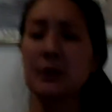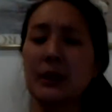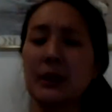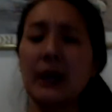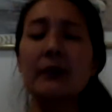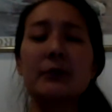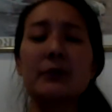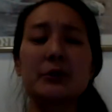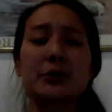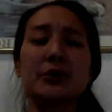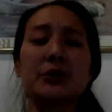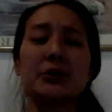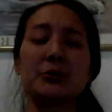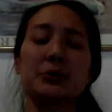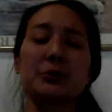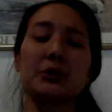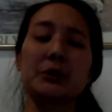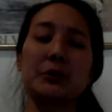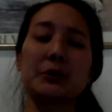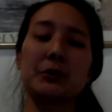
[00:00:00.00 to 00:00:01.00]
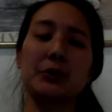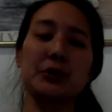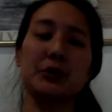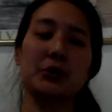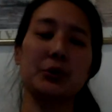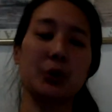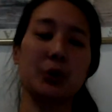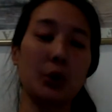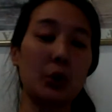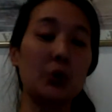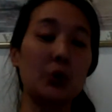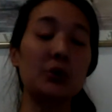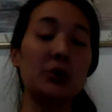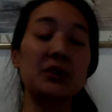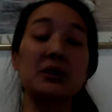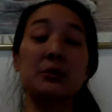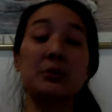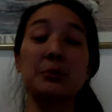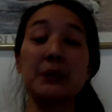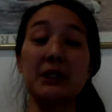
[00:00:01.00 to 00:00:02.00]
evolution really refers to a whole
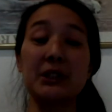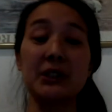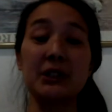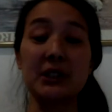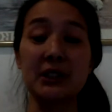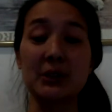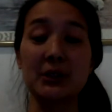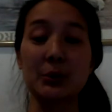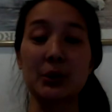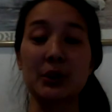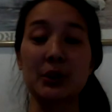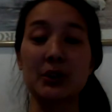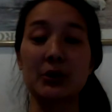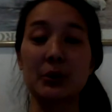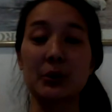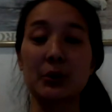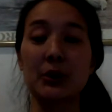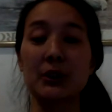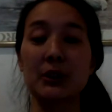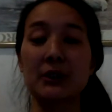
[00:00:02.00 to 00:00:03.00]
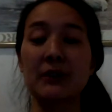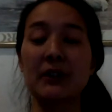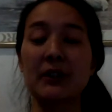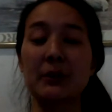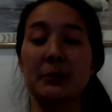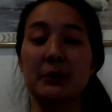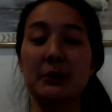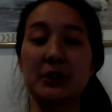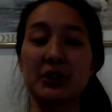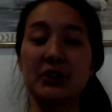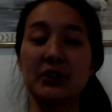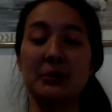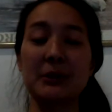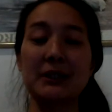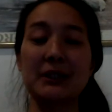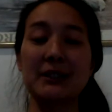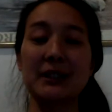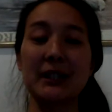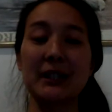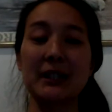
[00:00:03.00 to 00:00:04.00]
species, whereas growing development just
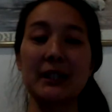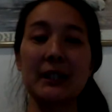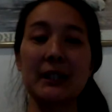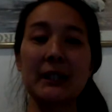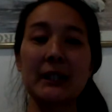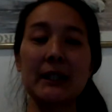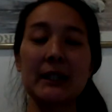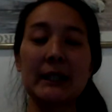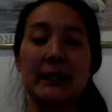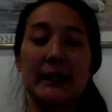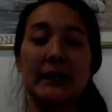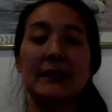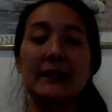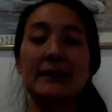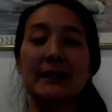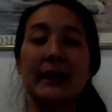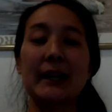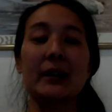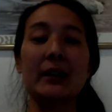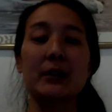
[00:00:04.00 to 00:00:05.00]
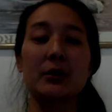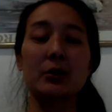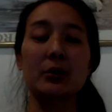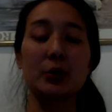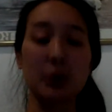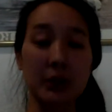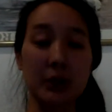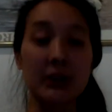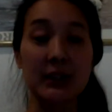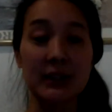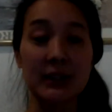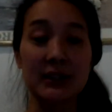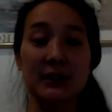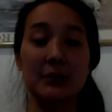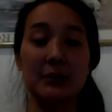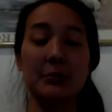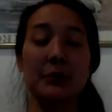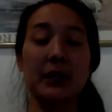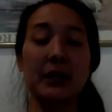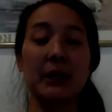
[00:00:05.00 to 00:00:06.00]
means like, is that
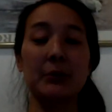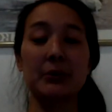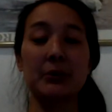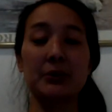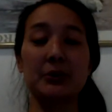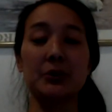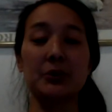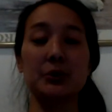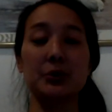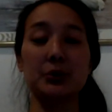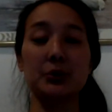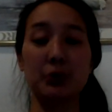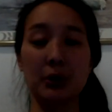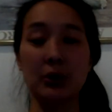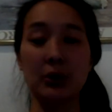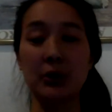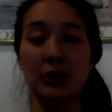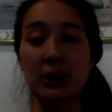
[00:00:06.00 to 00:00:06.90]
organism able to grow